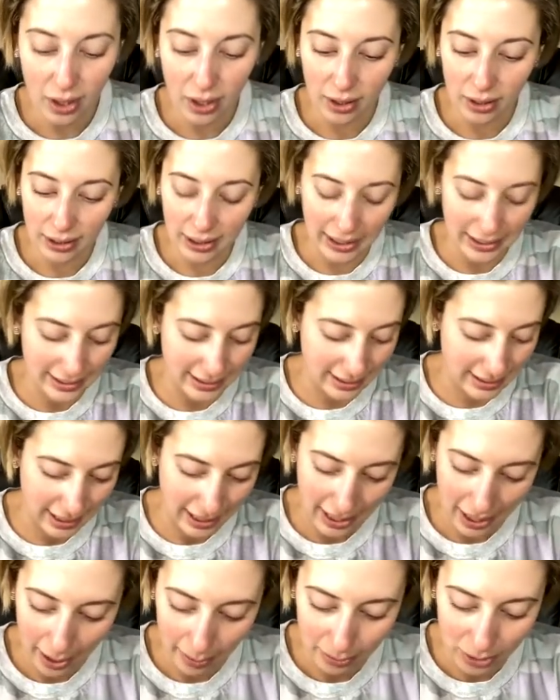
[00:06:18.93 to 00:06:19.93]
Let's see.
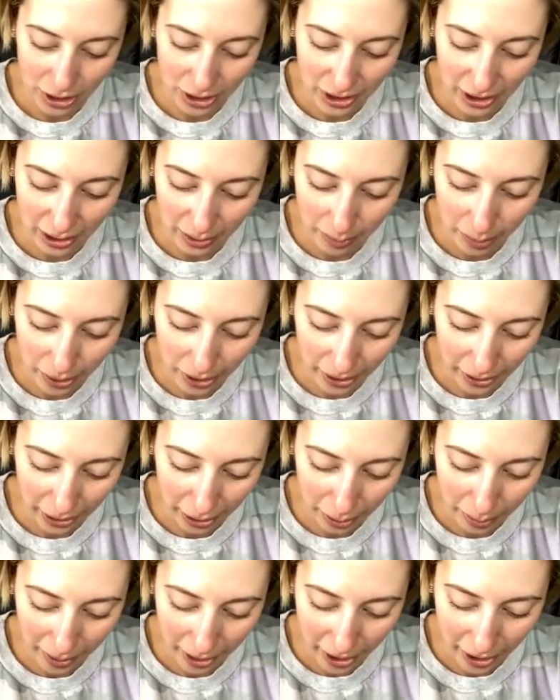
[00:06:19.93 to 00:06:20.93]
I'm just going to put a little
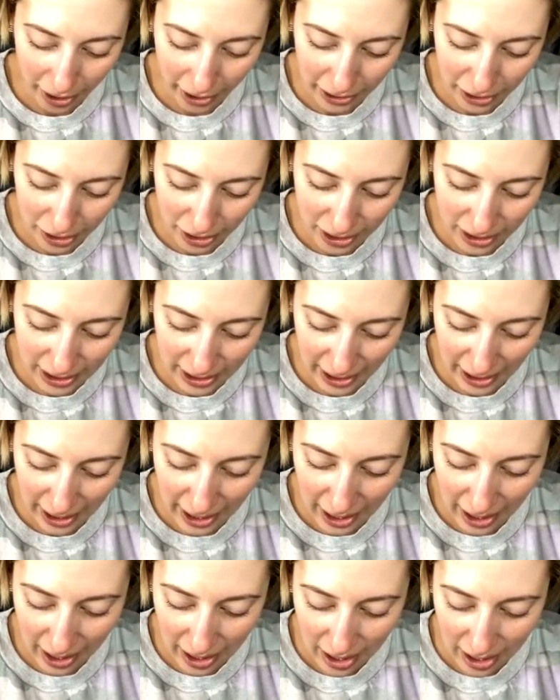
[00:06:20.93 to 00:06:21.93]
bit on to see.